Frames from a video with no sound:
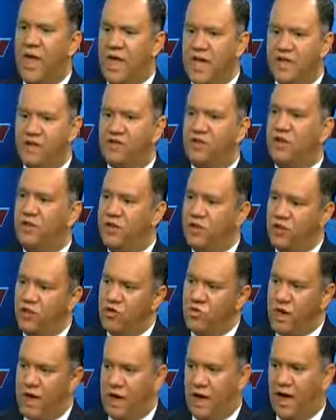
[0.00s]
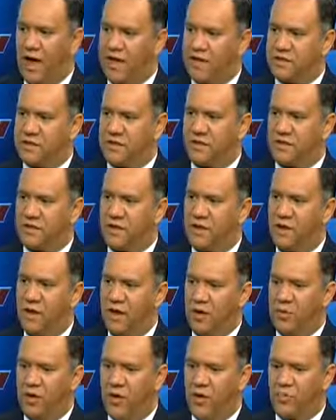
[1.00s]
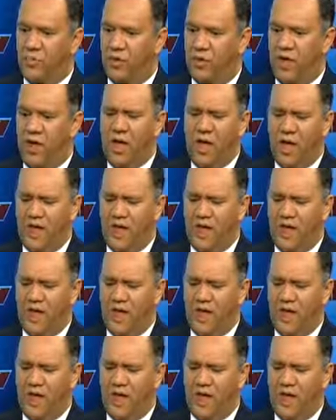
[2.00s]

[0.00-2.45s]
it dehumanizes people.